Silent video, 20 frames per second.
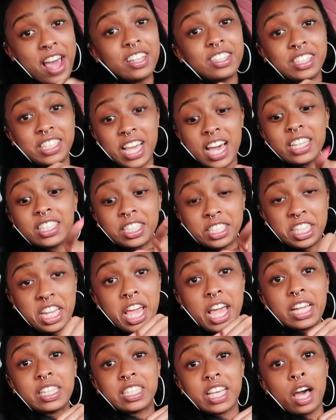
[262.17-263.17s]
that's a
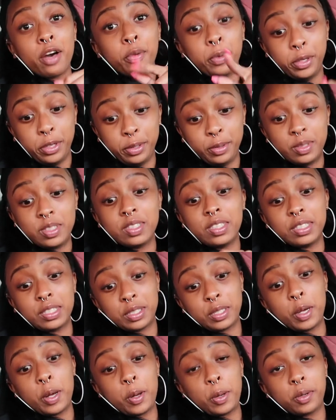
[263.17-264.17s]
dance I would do to this
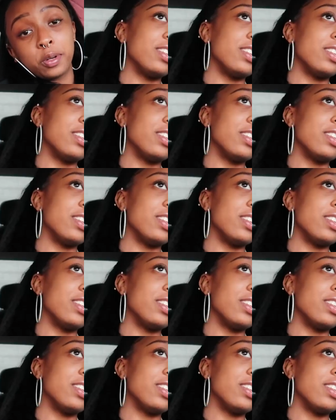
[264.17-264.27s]
song.